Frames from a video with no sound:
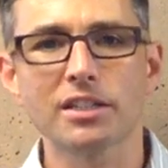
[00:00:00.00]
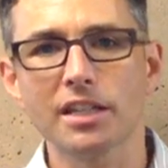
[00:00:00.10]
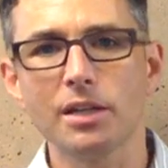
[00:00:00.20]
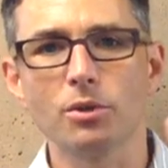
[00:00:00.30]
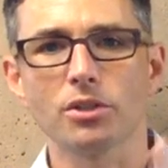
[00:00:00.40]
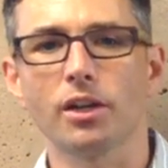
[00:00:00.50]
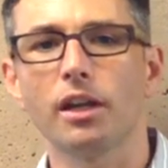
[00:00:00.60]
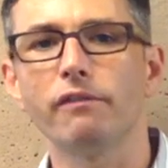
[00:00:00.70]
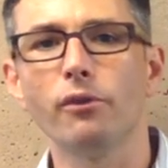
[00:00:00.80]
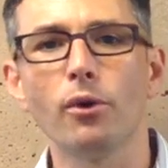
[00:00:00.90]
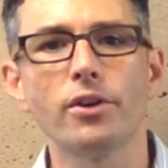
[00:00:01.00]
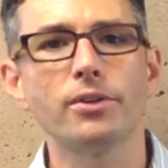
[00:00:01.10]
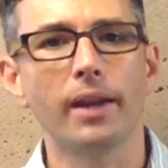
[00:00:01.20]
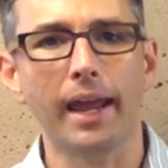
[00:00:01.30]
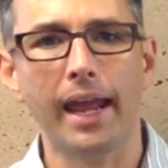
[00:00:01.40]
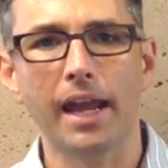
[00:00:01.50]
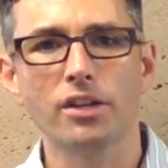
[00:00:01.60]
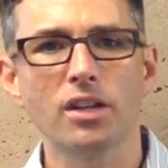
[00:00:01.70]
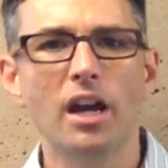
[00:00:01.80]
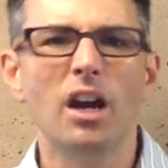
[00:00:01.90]
and he was looking forward to an
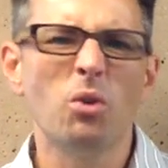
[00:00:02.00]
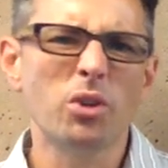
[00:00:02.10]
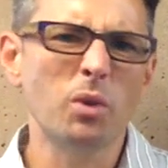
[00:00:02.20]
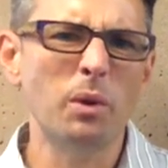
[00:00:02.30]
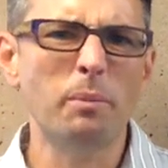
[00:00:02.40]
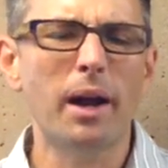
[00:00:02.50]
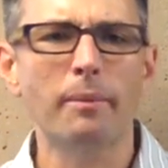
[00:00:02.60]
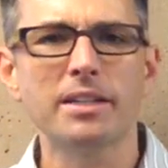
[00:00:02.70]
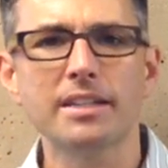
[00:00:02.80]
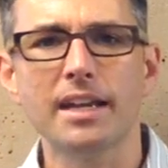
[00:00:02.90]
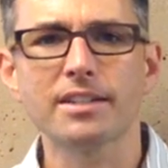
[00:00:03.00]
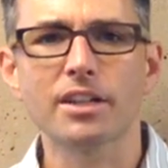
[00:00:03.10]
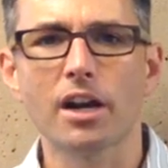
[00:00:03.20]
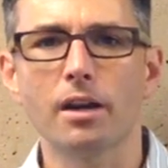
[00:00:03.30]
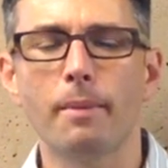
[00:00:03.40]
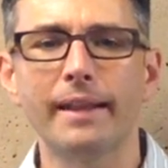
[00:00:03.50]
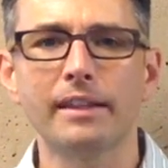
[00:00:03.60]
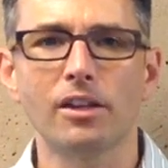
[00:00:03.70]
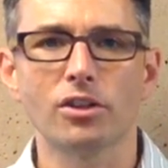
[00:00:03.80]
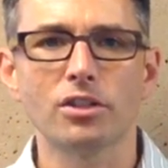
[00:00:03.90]
age which we would probably say started about the
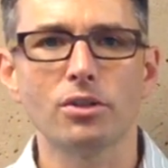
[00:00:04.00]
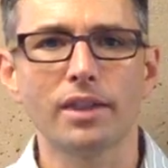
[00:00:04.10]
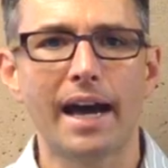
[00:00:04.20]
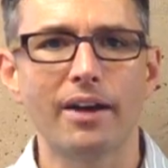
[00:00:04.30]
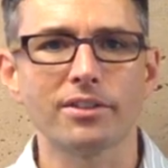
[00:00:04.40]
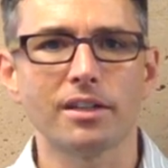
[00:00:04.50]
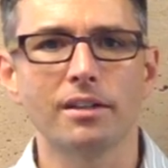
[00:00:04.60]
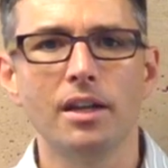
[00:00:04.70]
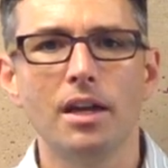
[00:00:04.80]
year 2000